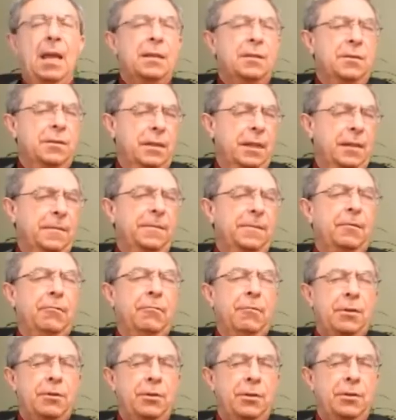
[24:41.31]
Stiff
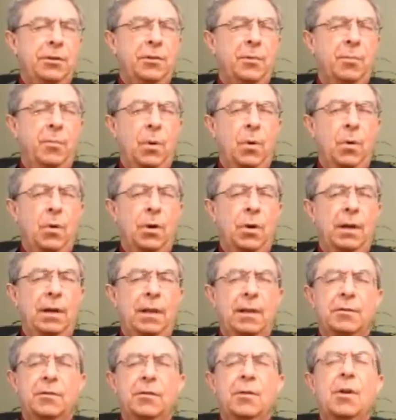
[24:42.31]
and rigid as a board,
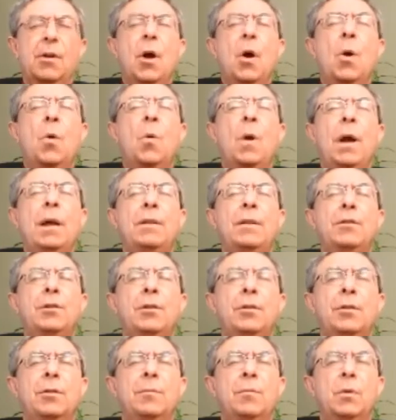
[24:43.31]
there's no way that
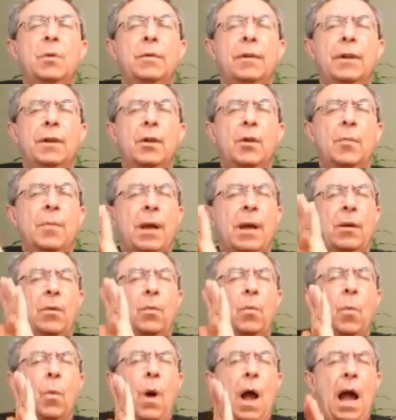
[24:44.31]
you can move it, no
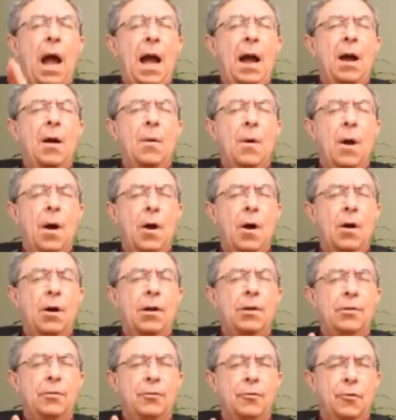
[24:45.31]
matter how
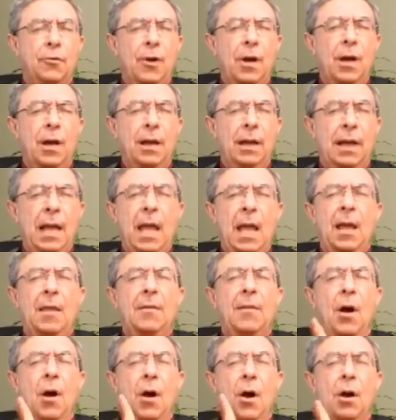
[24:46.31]
hard you try.
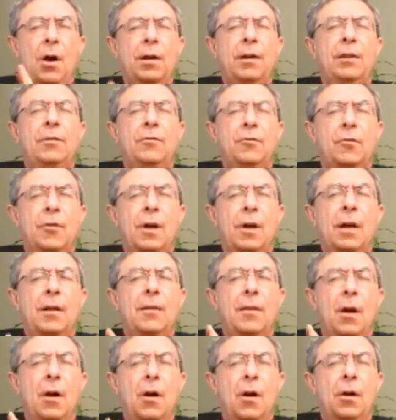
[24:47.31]
The harder you try,
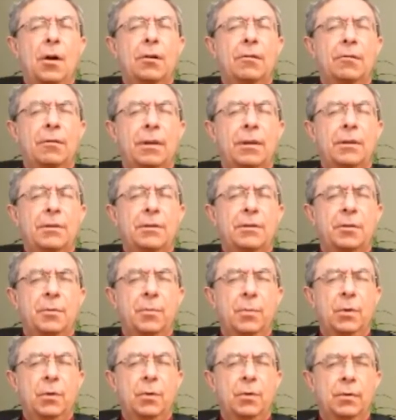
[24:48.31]
the harder it is to
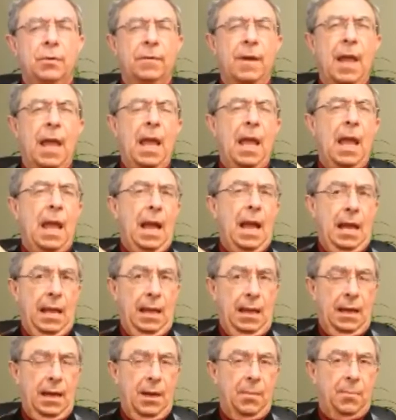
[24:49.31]
move.
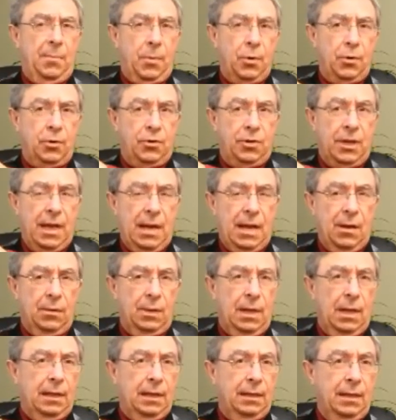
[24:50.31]
And I pushed
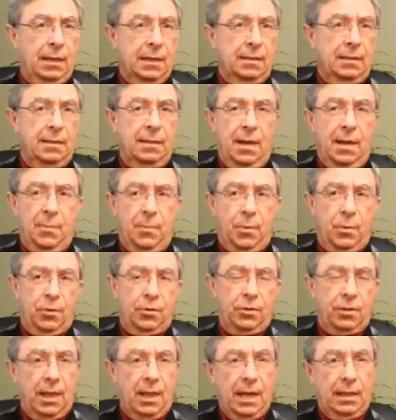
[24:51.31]
down like this, and I
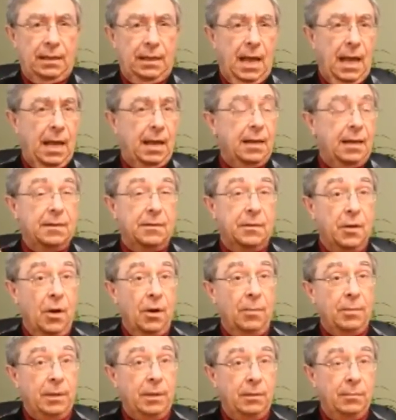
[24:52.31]
pushed like that, and his
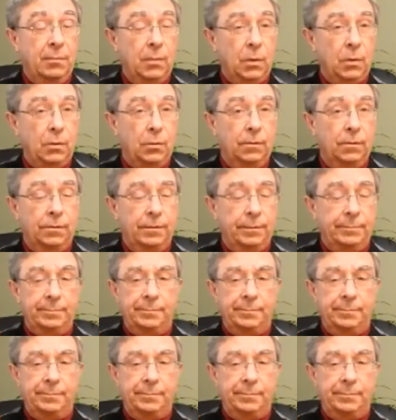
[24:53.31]
arm didn't move.